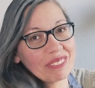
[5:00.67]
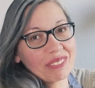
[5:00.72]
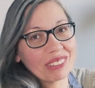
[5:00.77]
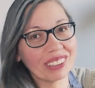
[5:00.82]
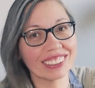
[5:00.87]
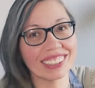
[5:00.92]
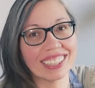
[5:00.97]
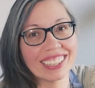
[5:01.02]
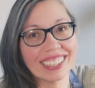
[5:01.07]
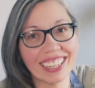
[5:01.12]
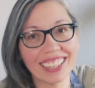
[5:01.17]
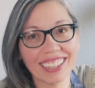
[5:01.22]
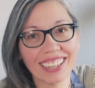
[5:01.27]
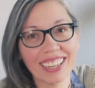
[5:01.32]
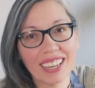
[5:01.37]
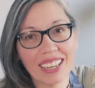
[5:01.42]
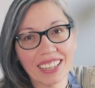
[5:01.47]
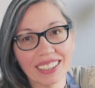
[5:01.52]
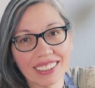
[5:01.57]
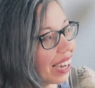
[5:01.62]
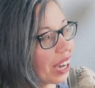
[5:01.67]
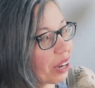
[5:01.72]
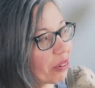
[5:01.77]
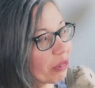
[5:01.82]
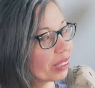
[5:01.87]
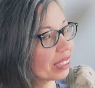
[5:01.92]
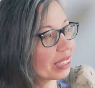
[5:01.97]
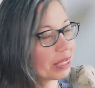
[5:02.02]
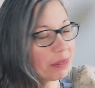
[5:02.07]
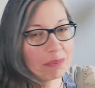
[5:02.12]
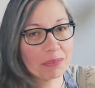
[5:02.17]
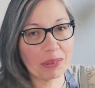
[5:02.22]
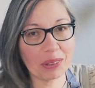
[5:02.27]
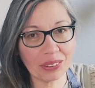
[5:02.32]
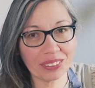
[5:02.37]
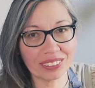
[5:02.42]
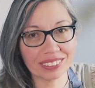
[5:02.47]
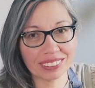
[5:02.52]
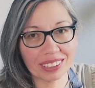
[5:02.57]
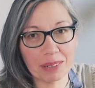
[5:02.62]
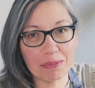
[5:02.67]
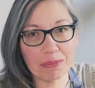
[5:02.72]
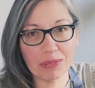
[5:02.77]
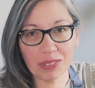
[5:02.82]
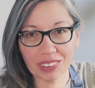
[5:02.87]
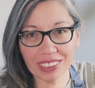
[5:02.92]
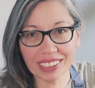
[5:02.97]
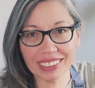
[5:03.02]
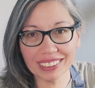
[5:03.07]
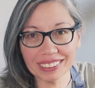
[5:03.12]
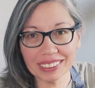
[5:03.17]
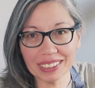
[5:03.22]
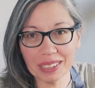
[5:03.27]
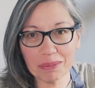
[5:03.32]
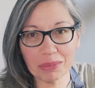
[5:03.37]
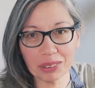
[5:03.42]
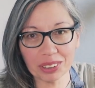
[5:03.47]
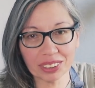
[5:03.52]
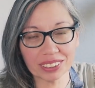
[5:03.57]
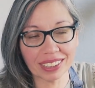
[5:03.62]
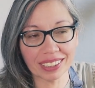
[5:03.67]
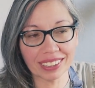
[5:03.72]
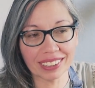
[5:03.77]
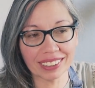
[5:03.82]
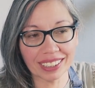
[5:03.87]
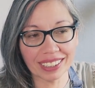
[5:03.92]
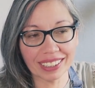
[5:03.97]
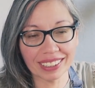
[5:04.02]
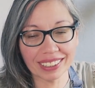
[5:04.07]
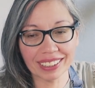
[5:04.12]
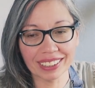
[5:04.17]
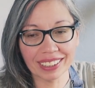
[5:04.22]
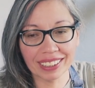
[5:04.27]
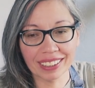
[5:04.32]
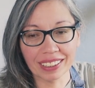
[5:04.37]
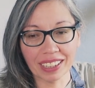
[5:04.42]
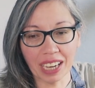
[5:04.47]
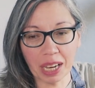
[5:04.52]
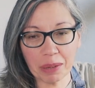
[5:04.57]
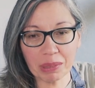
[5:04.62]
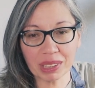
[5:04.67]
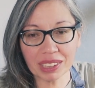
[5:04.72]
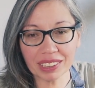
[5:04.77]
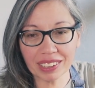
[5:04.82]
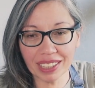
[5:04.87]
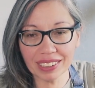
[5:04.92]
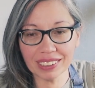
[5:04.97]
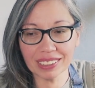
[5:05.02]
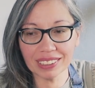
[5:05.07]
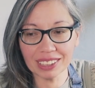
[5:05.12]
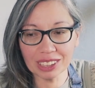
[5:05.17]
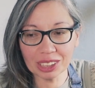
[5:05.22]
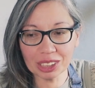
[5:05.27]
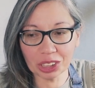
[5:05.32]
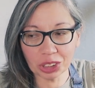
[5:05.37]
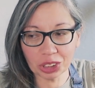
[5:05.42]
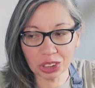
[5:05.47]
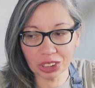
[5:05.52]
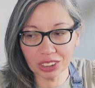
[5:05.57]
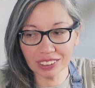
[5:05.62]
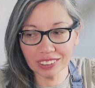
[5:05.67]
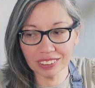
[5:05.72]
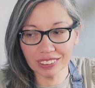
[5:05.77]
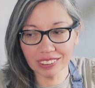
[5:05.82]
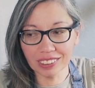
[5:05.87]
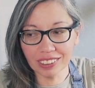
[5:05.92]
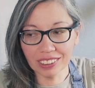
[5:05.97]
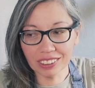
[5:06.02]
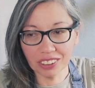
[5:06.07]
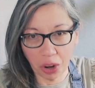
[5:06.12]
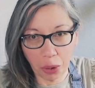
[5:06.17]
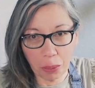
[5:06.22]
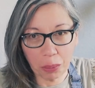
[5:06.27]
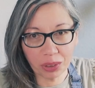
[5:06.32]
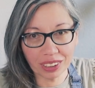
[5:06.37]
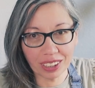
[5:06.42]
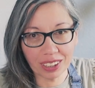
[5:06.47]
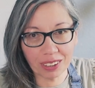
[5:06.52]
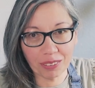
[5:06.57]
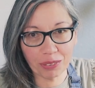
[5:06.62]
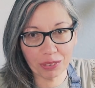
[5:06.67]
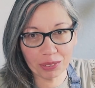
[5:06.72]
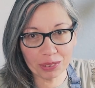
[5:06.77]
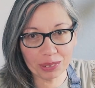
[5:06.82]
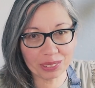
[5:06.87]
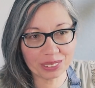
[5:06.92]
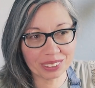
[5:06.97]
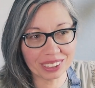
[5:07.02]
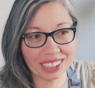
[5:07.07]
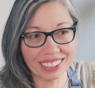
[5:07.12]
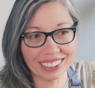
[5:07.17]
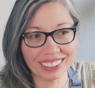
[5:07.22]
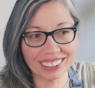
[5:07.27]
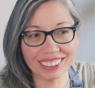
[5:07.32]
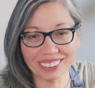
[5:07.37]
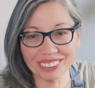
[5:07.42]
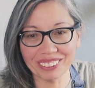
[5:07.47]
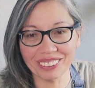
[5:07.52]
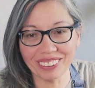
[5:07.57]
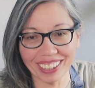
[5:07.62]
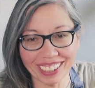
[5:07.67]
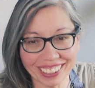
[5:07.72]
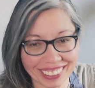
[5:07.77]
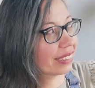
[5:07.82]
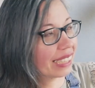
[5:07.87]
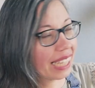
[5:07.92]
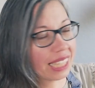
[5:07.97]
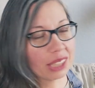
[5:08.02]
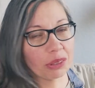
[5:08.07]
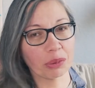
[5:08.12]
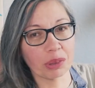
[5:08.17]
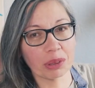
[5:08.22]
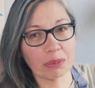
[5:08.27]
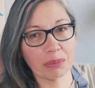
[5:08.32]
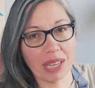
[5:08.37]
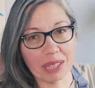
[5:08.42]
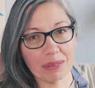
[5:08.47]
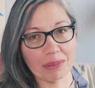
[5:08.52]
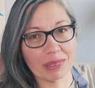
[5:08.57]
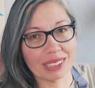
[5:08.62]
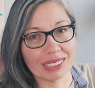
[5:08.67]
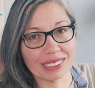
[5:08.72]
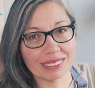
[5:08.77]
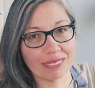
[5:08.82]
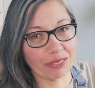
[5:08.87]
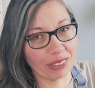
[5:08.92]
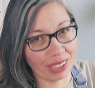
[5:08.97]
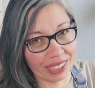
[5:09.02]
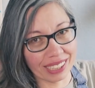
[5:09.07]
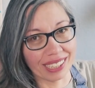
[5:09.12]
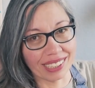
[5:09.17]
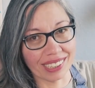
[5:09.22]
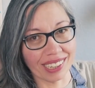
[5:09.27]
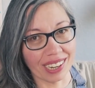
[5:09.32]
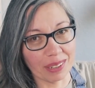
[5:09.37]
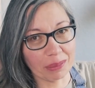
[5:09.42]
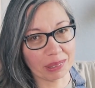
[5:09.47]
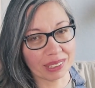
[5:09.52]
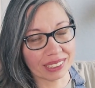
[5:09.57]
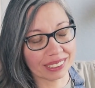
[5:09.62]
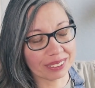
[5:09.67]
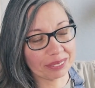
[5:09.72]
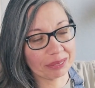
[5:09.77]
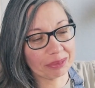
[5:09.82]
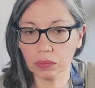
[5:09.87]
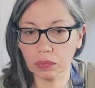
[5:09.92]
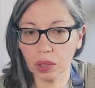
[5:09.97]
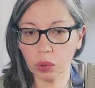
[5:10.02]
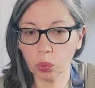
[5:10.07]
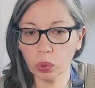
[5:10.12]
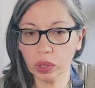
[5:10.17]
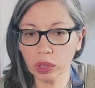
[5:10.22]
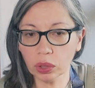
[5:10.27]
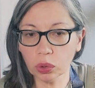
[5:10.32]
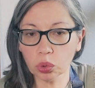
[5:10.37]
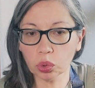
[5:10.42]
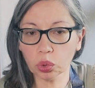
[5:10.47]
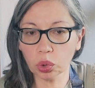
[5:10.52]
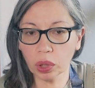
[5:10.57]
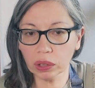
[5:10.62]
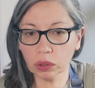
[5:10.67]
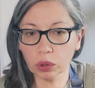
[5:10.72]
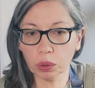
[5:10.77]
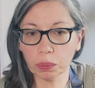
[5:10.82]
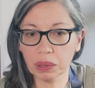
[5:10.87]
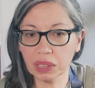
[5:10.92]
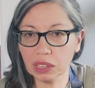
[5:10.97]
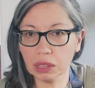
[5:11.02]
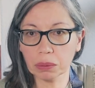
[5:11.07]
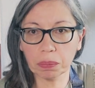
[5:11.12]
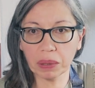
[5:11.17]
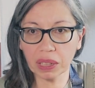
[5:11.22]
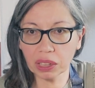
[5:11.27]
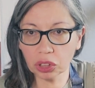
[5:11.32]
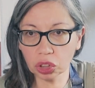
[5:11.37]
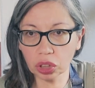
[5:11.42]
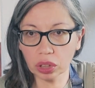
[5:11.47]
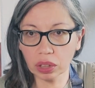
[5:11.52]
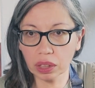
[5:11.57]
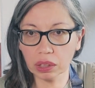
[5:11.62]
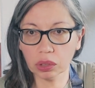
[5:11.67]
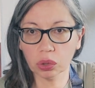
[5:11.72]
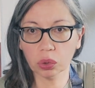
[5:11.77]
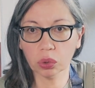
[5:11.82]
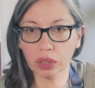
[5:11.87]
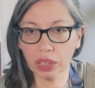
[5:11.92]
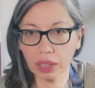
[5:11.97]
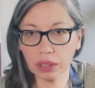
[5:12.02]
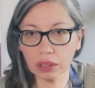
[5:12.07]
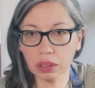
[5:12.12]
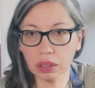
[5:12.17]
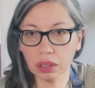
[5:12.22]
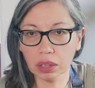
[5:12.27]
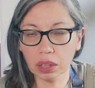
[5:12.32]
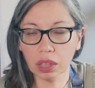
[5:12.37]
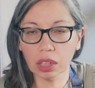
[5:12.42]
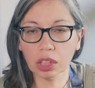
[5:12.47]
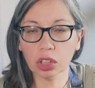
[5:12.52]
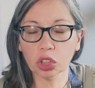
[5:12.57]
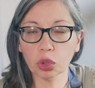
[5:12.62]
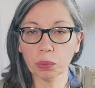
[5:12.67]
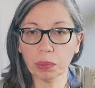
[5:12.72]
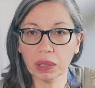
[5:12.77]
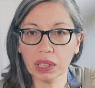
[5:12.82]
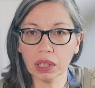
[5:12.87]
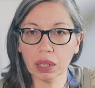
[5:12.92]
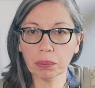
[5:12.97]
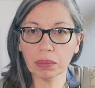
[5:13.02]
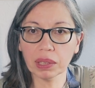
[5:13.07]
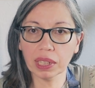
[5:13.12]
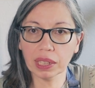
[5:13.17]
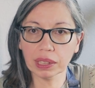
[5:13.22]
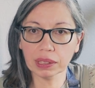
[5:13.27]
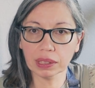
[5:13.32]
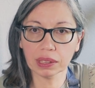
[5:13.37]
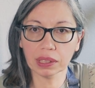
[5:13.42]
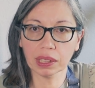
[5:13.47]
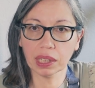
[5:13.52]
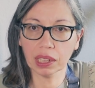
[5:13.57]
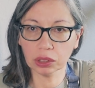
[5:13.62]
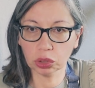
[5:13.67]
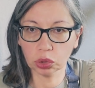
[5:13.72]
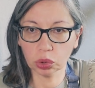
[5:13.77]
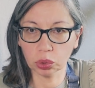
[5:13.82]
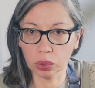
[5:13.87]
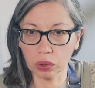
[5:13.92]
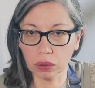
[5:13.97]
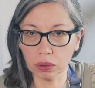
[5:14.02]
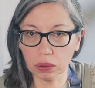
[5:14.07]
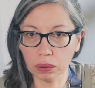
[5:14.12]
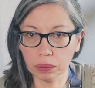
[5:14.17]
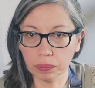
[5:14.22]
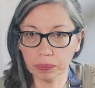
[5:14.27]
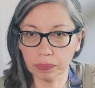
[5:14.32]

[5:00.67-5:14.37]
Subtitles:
birthday cake. I was appalled. A polenta birthday cake. I mean, that is such a commoner food, right? That would make me very common. When you try to be special and unique, you become less natural.